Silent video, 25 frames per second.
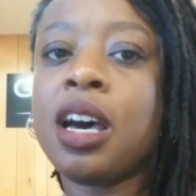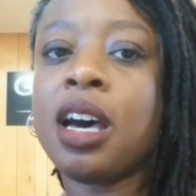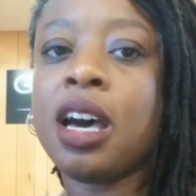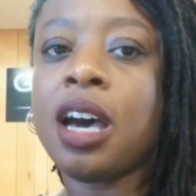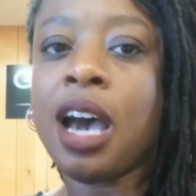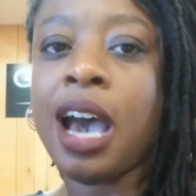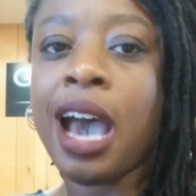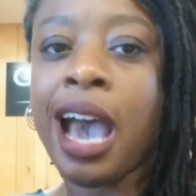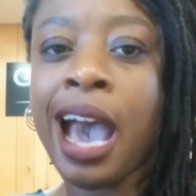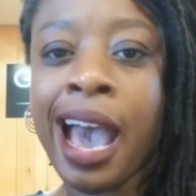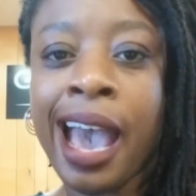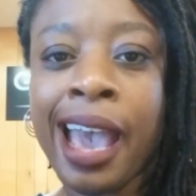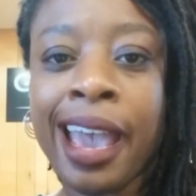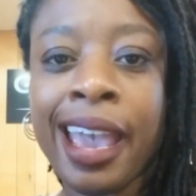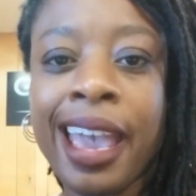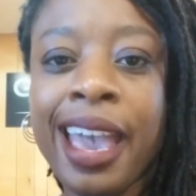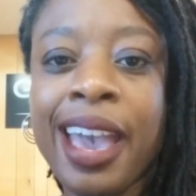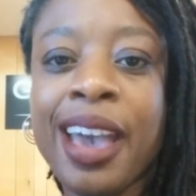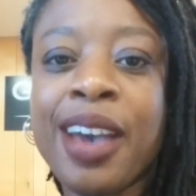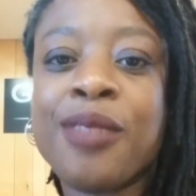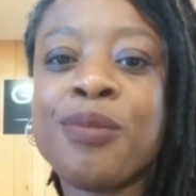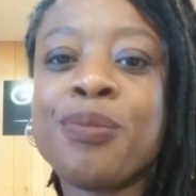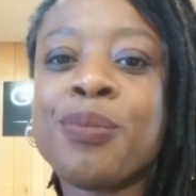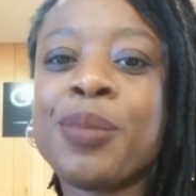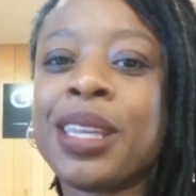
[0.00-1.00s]
I
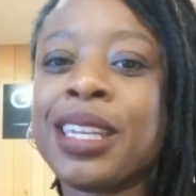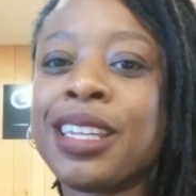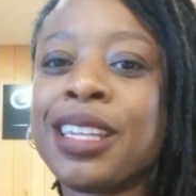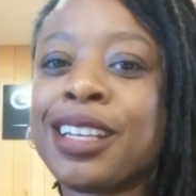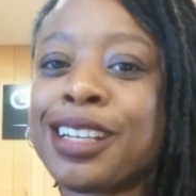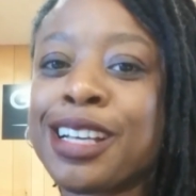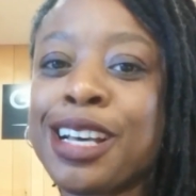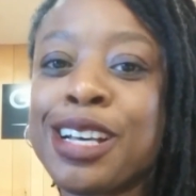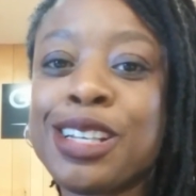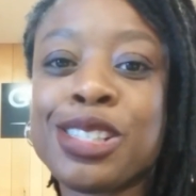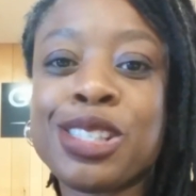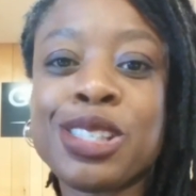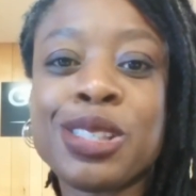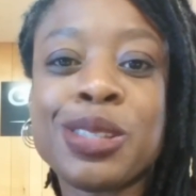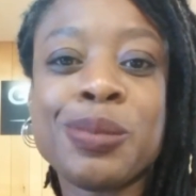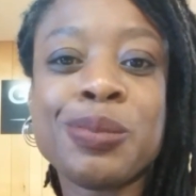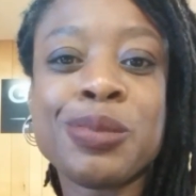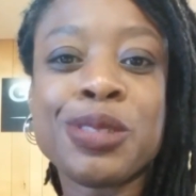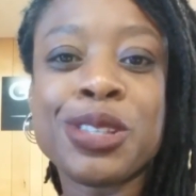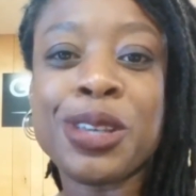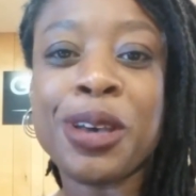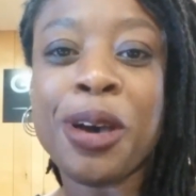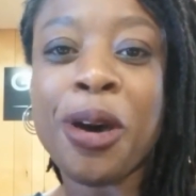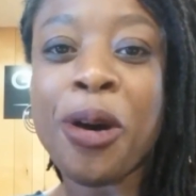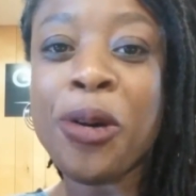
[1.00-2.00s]
have been accustomed
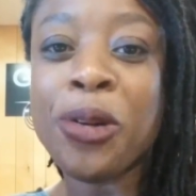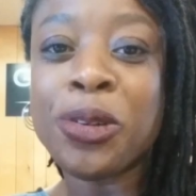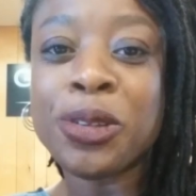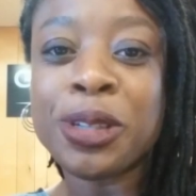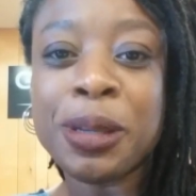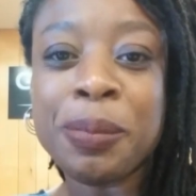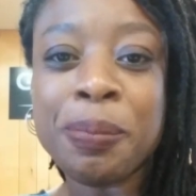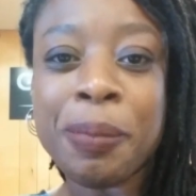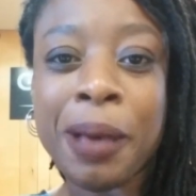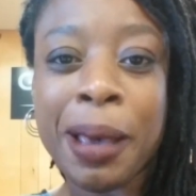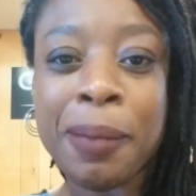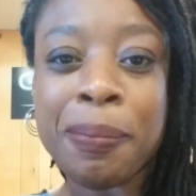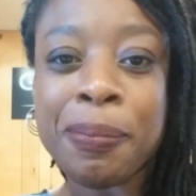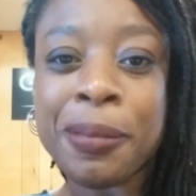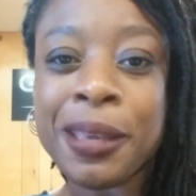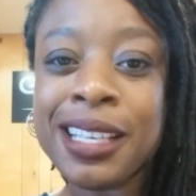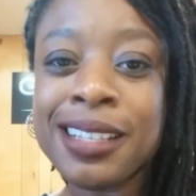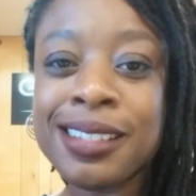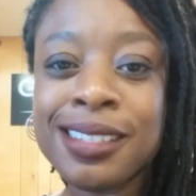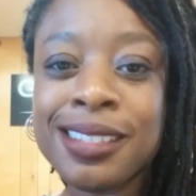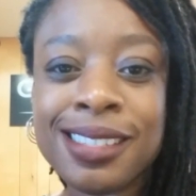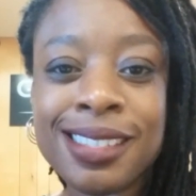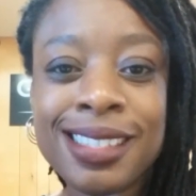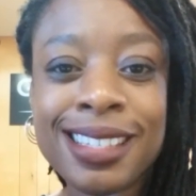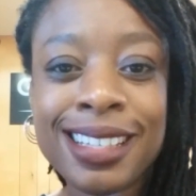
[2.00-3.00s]
to holding my
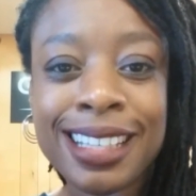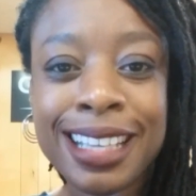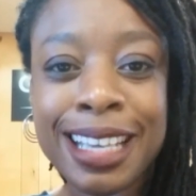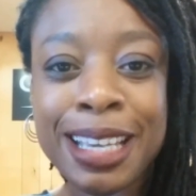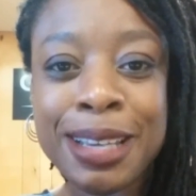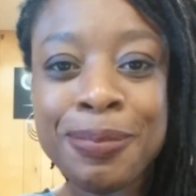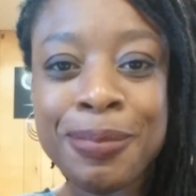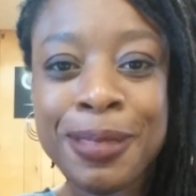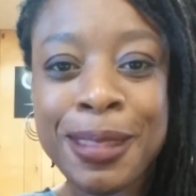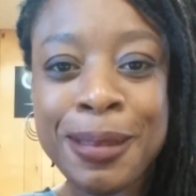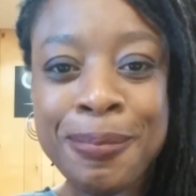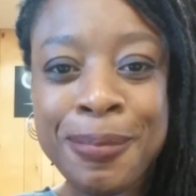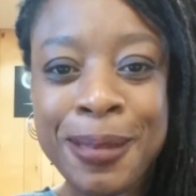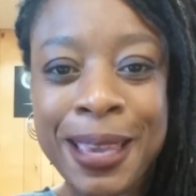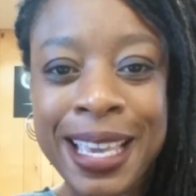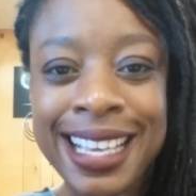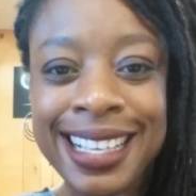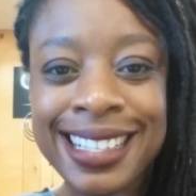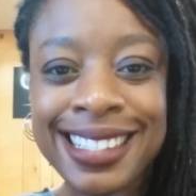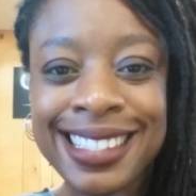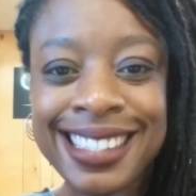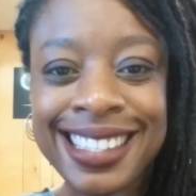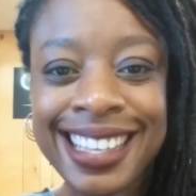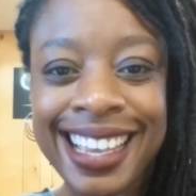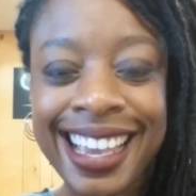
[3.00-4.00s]
peace to keep the
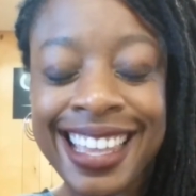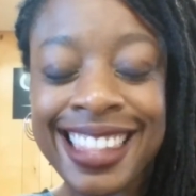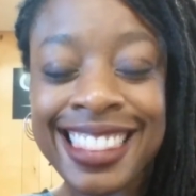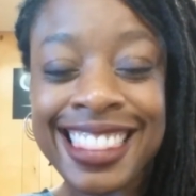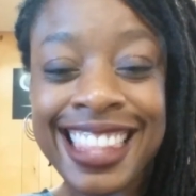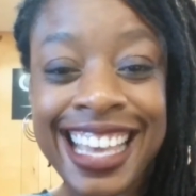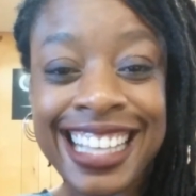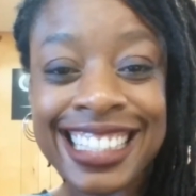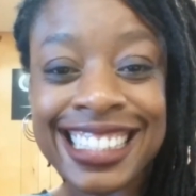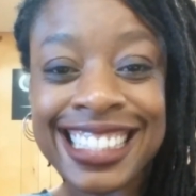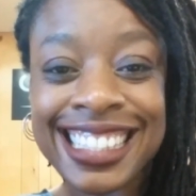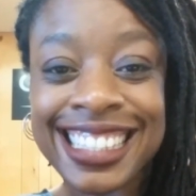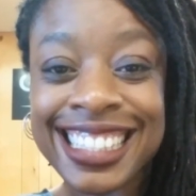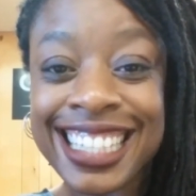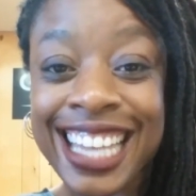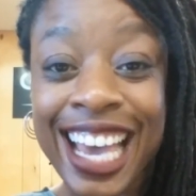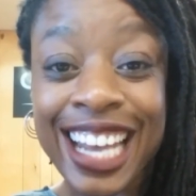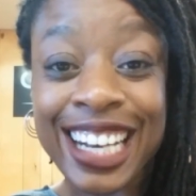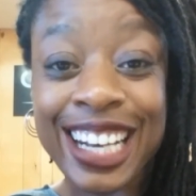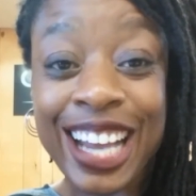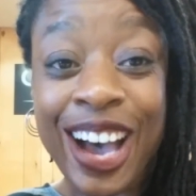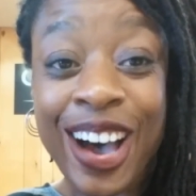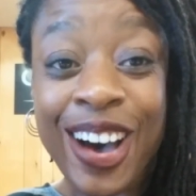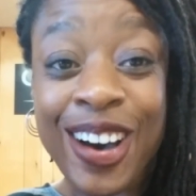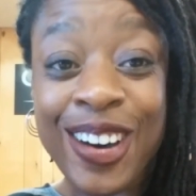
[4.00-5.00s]
peace, and that's not
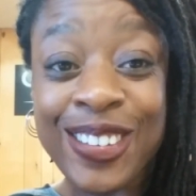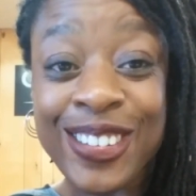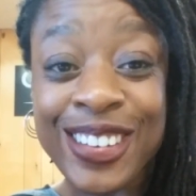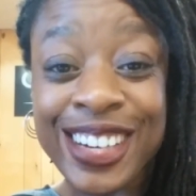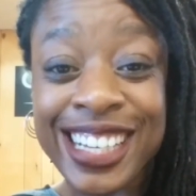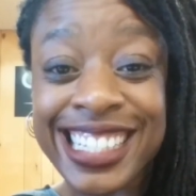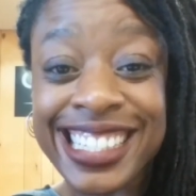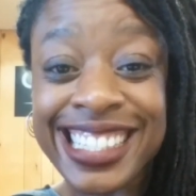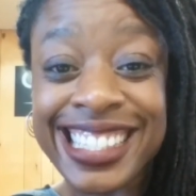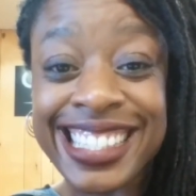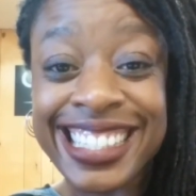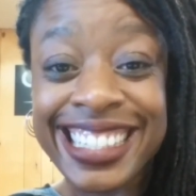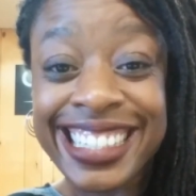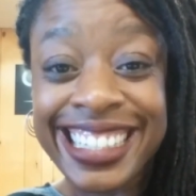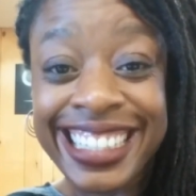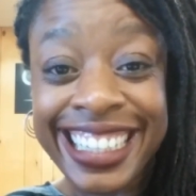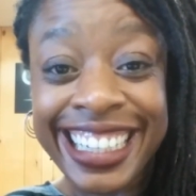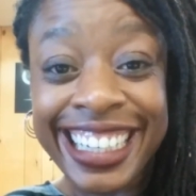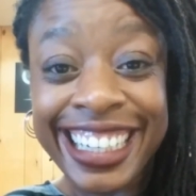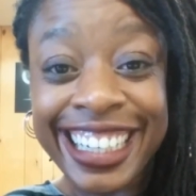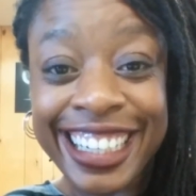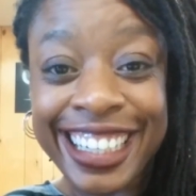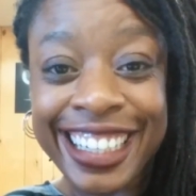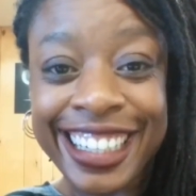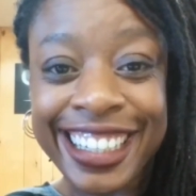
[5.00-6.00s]
always
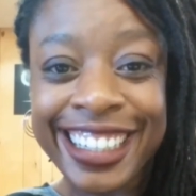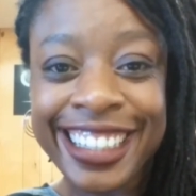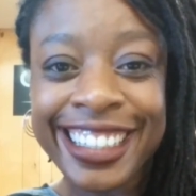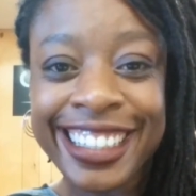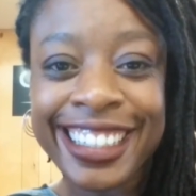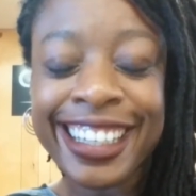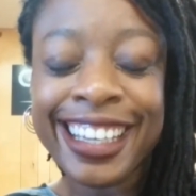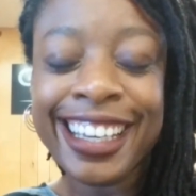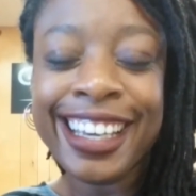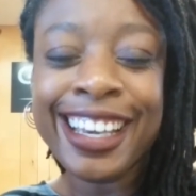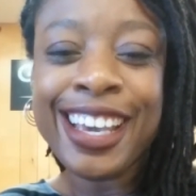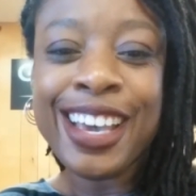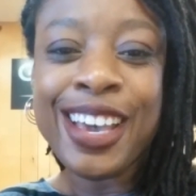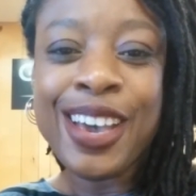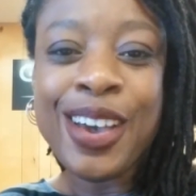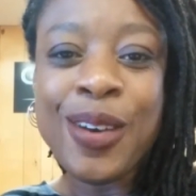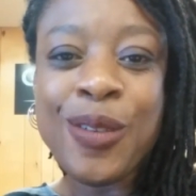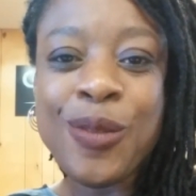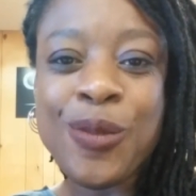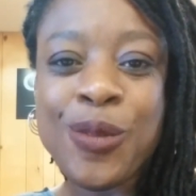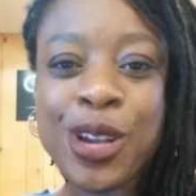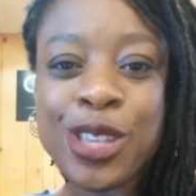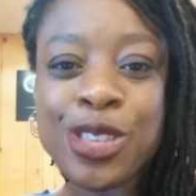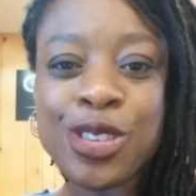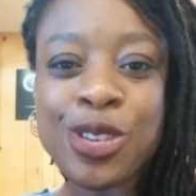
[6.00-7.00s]
good
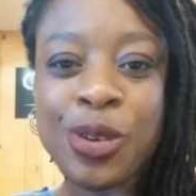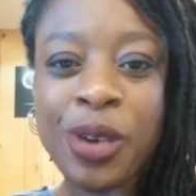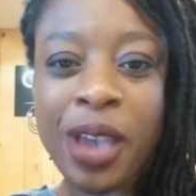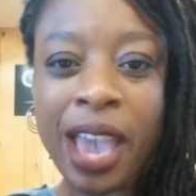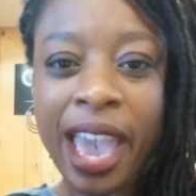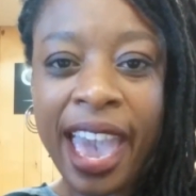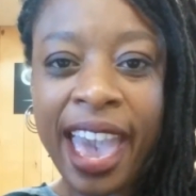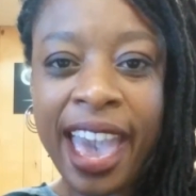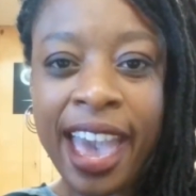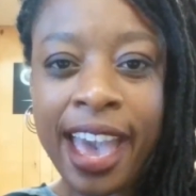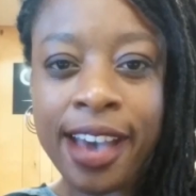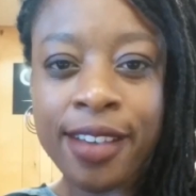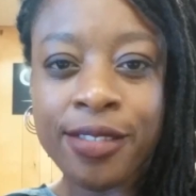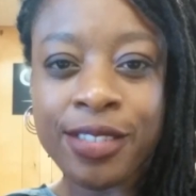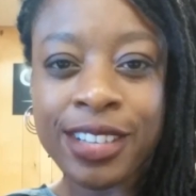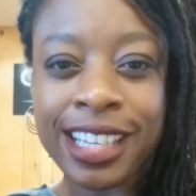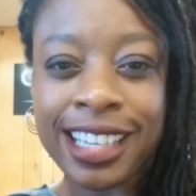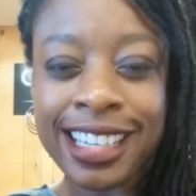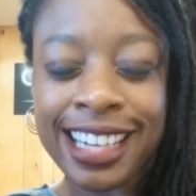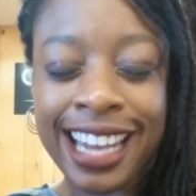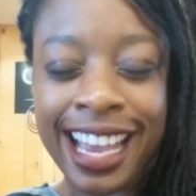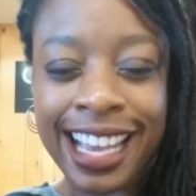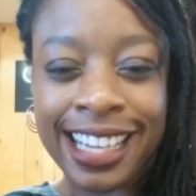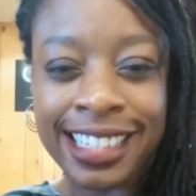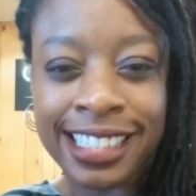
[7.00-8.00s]
when you have
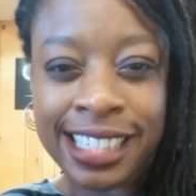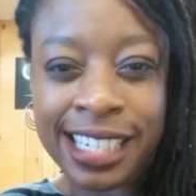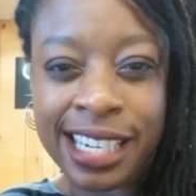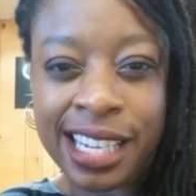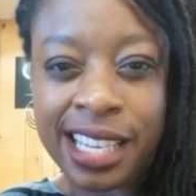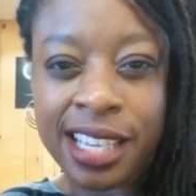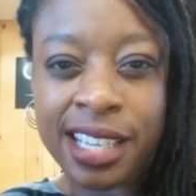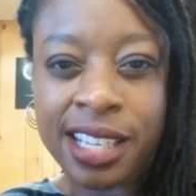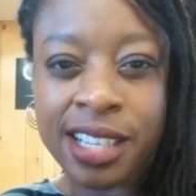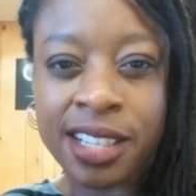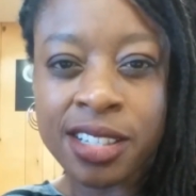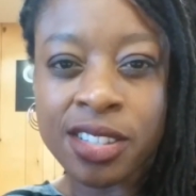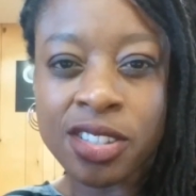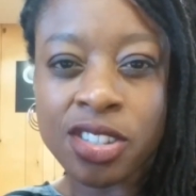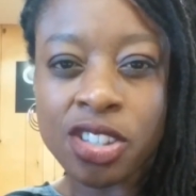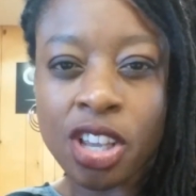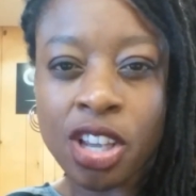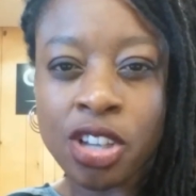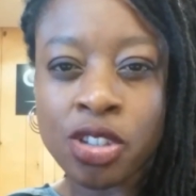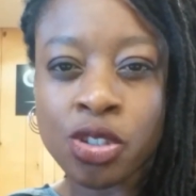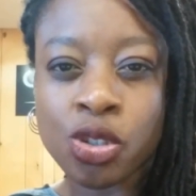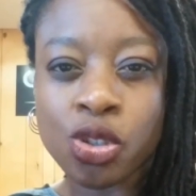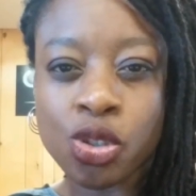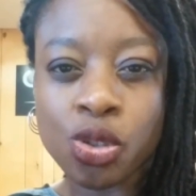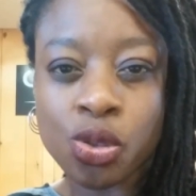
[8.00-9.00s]
good ideas
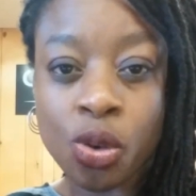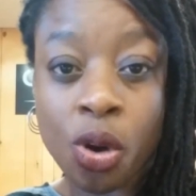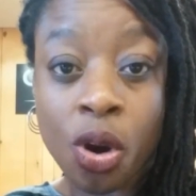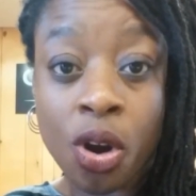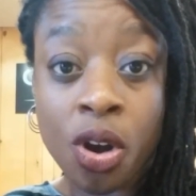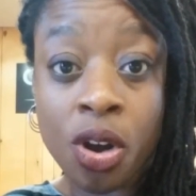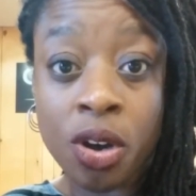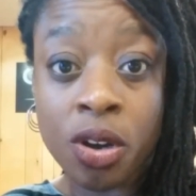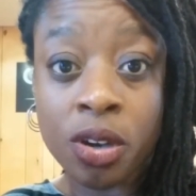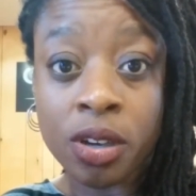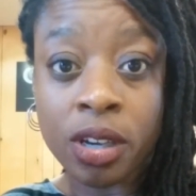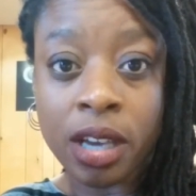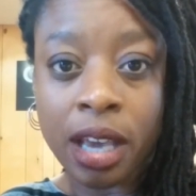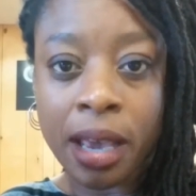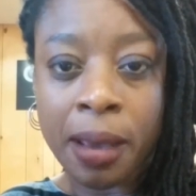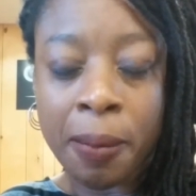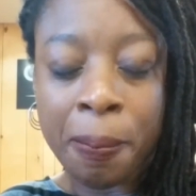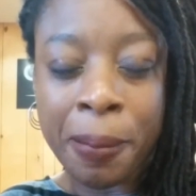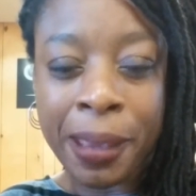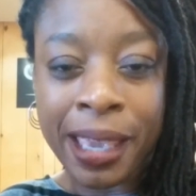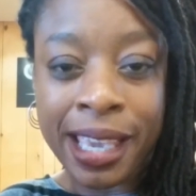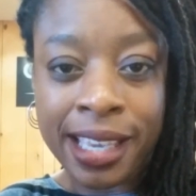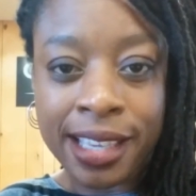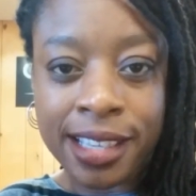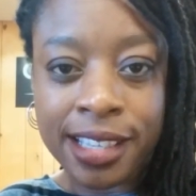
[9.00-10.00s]
and strong
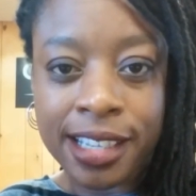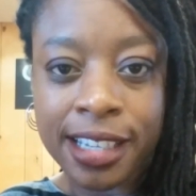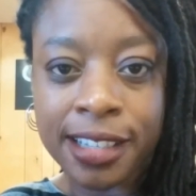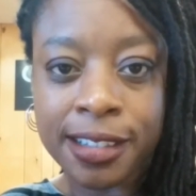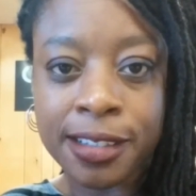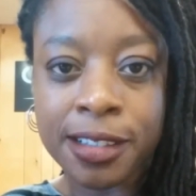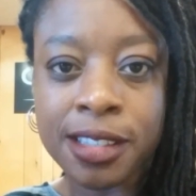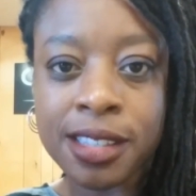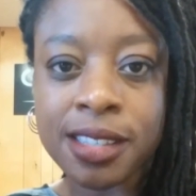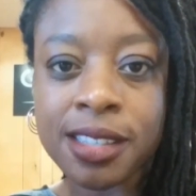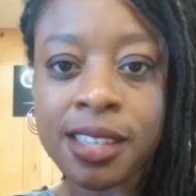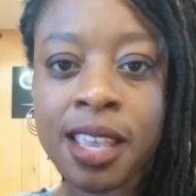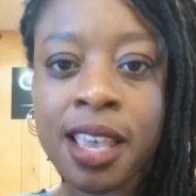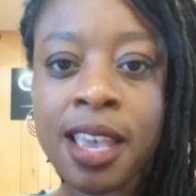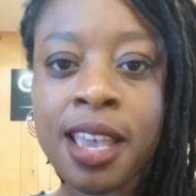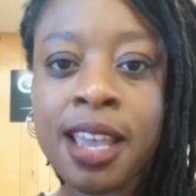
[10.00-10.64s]
opinions.